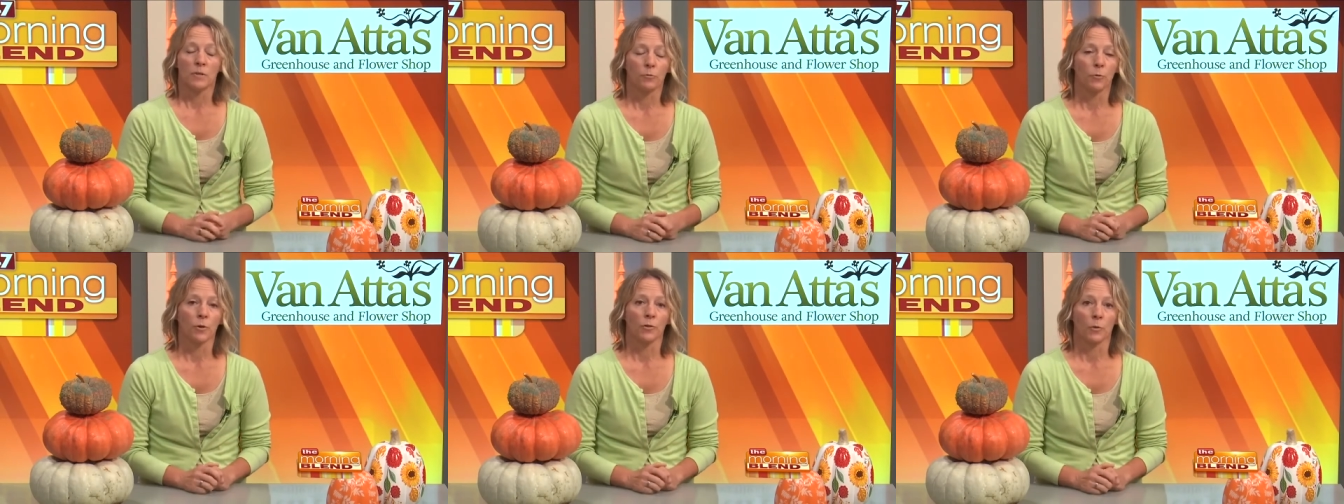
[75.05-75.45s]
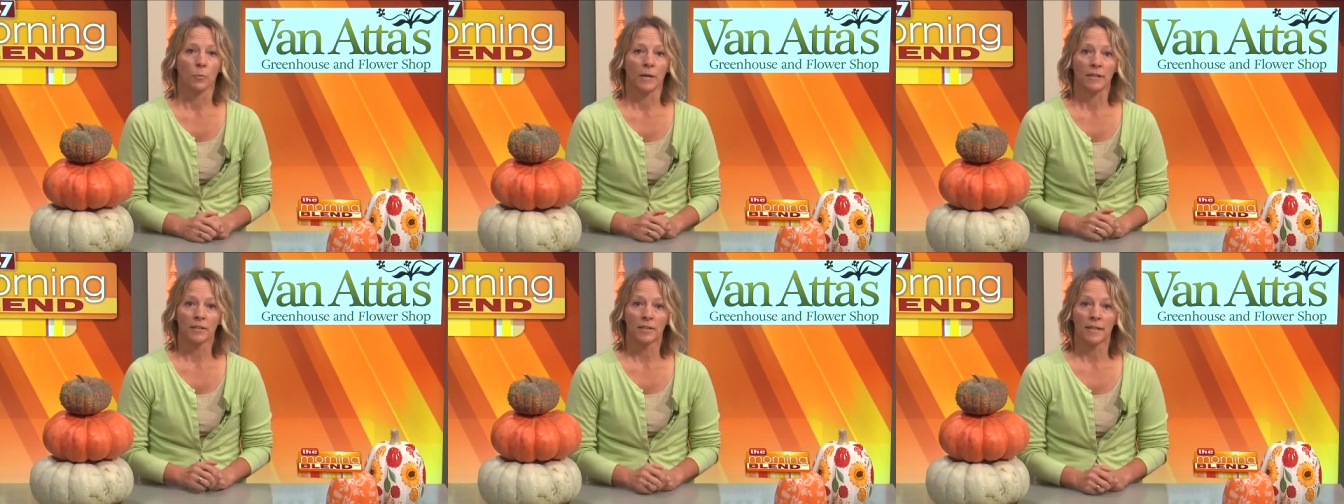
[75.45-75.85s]
before the
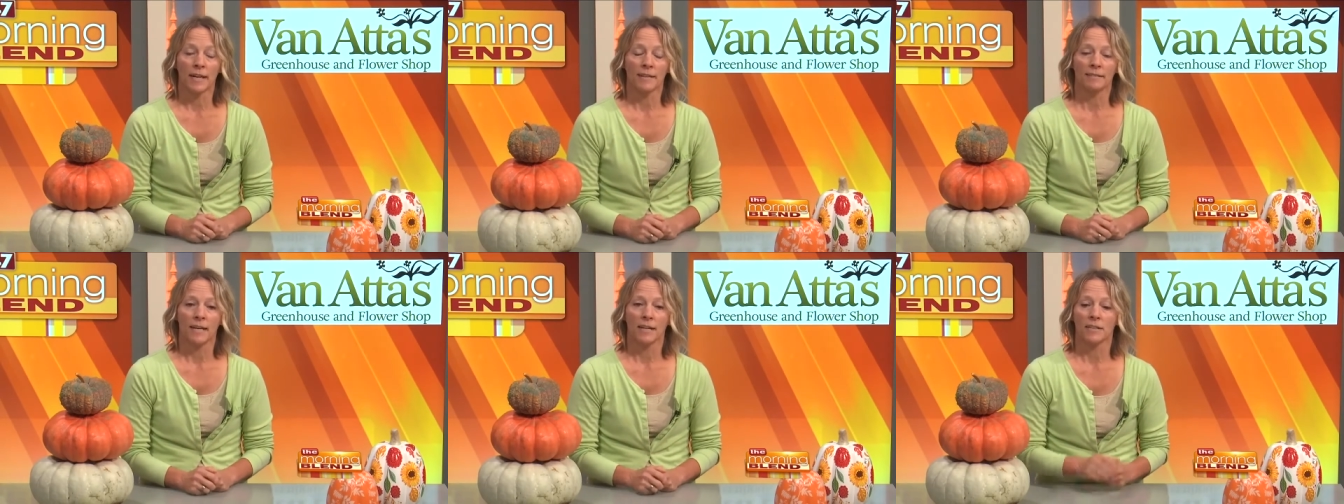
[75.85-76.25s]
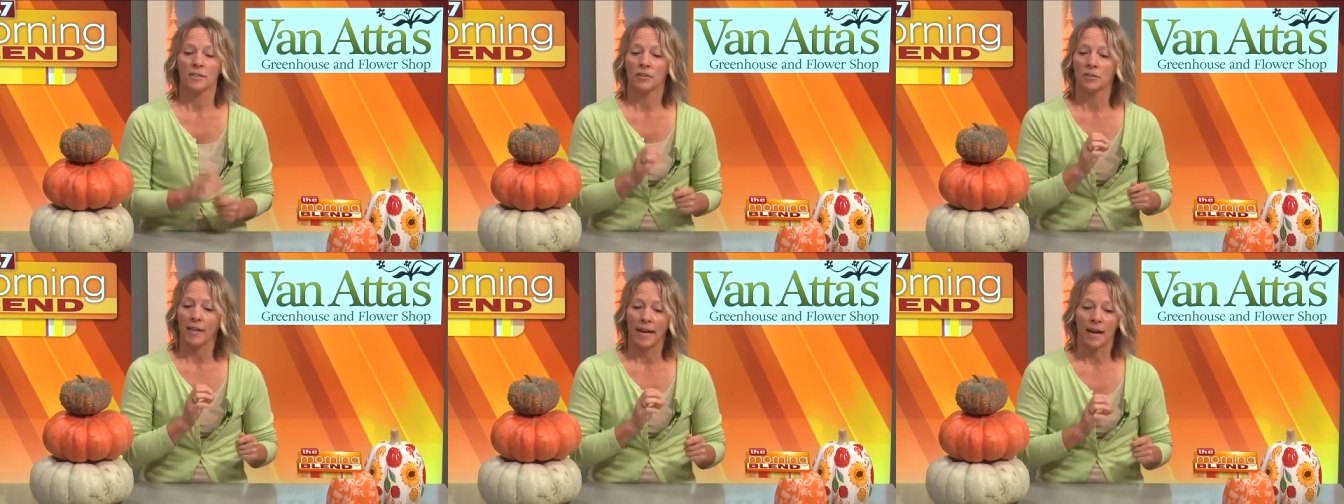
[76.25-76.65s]
winter, and then
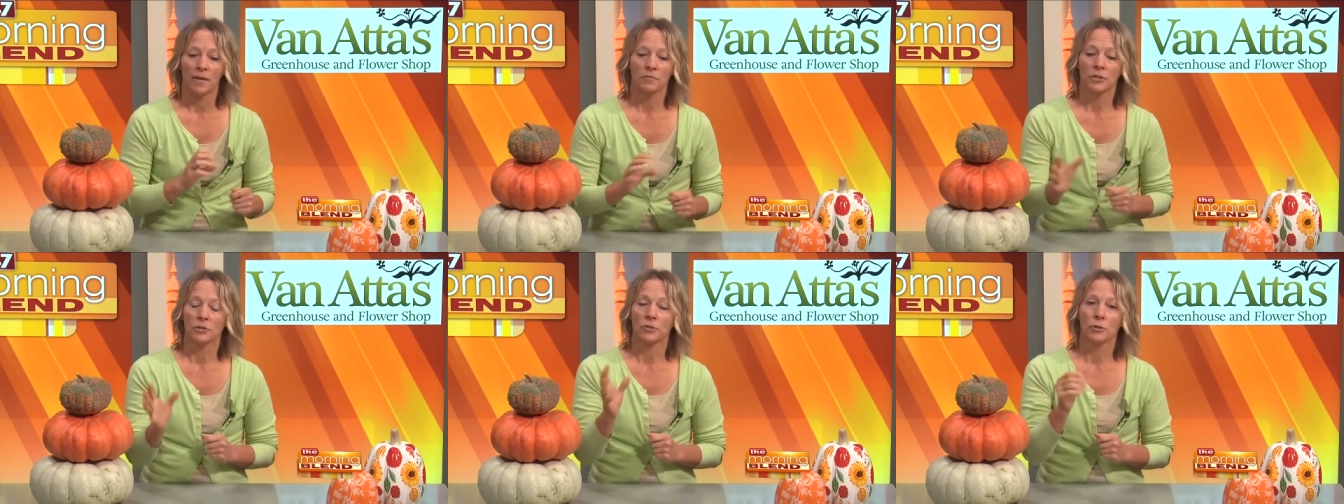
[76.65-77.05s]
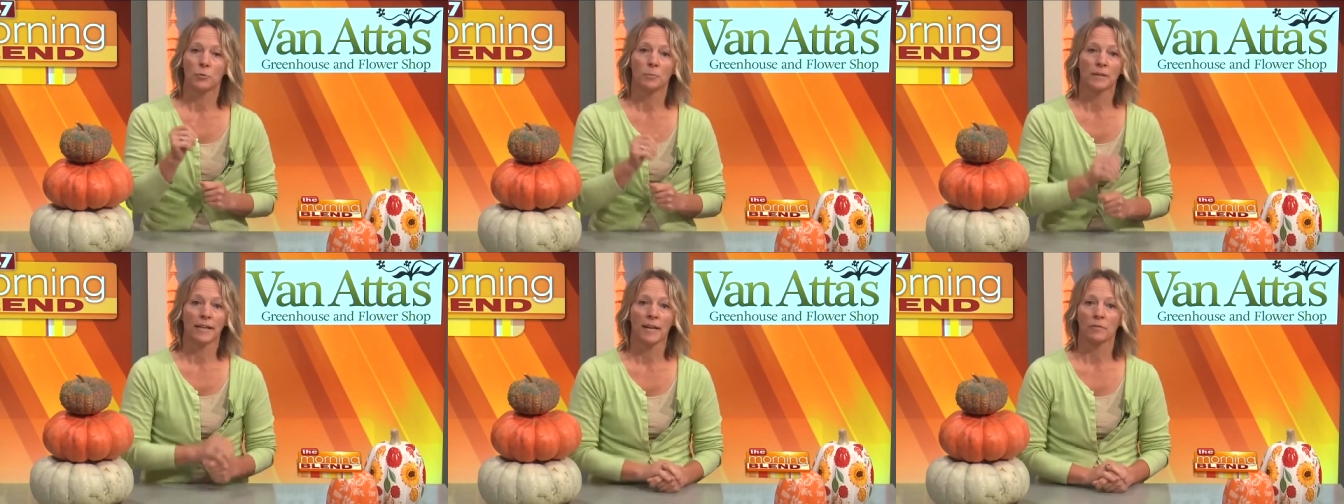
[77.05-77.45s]
you'll have your new
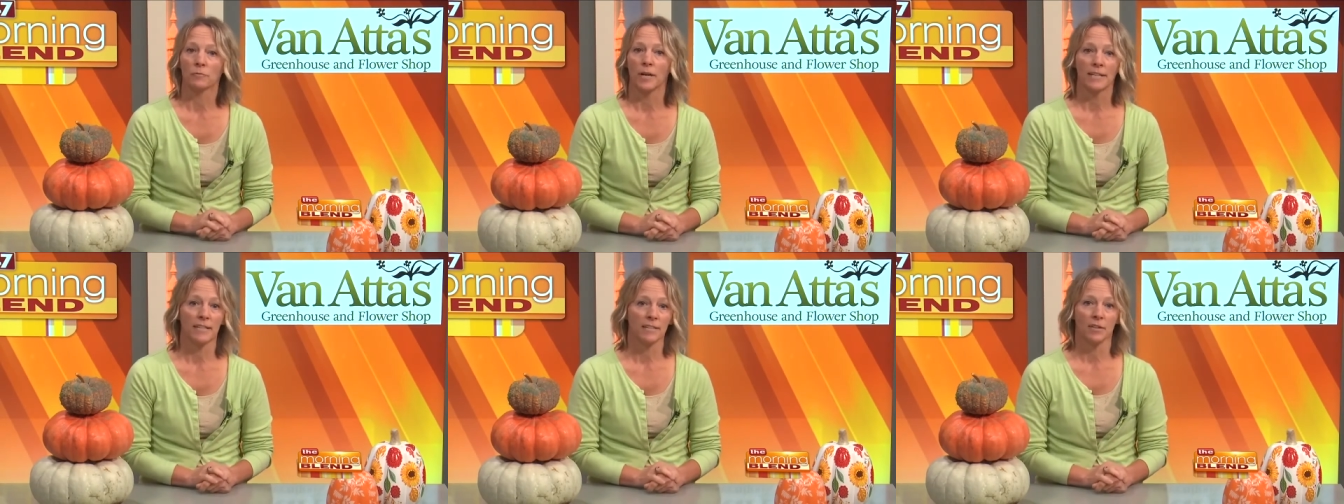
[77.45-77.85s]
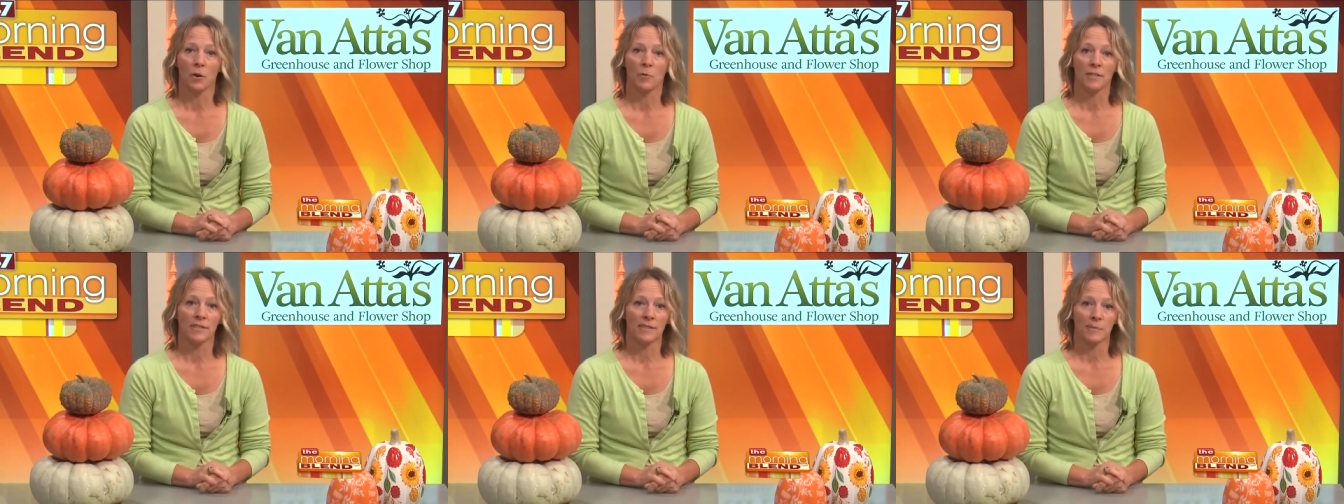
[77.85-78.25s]
plant ready to
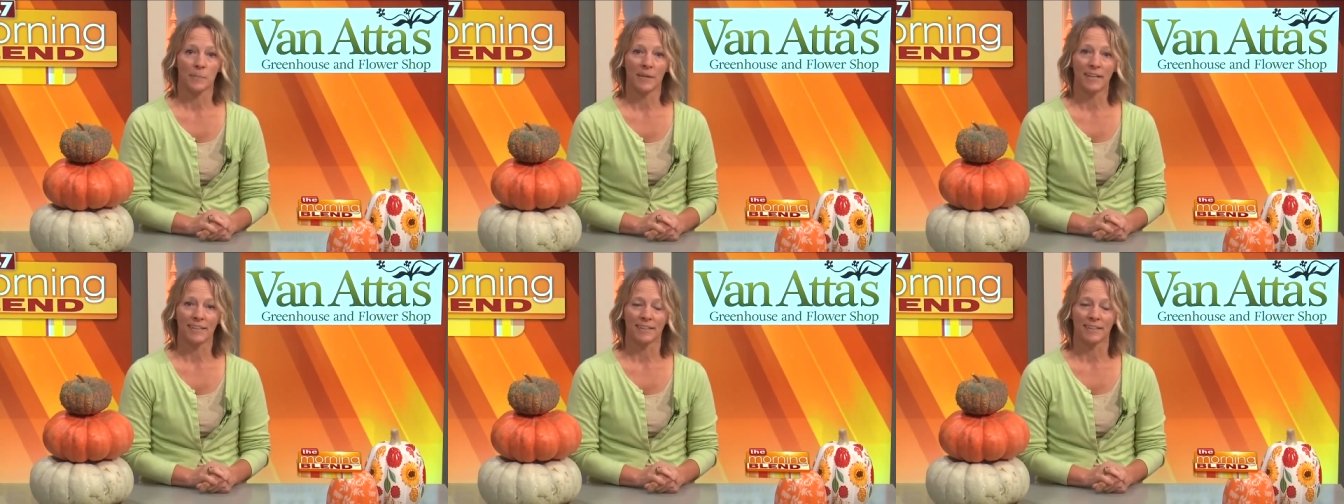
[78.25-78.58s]
go in the spring.